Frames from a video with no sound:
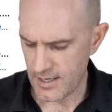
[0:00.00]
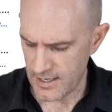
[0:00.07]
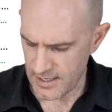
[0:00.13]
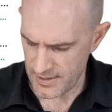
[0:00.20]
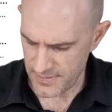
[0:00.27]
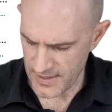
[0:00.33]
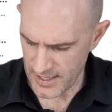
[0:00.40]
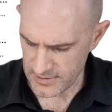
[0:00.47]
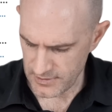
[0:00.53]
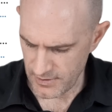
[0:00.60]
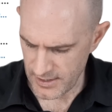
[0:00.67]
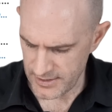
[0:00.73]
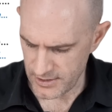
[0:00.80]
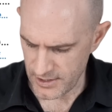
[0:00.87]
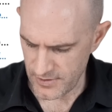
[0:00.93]
and that
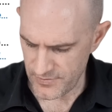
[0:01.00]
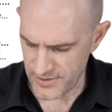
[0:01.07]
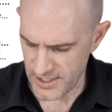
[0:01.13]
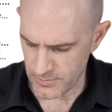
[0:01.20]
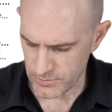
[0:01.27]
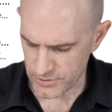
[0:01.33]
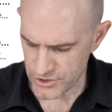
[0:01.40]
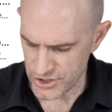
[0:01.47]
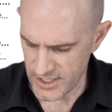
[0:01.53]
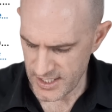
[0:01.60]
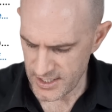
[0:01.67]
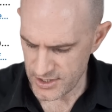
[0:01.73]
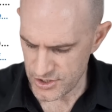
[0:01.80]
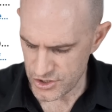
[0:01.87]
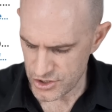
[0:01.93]
light over there will
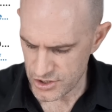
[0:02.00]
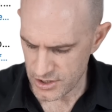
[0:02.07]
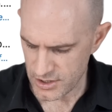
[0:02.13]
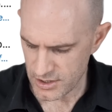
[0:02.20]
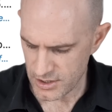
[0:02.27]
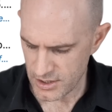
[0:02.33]
change.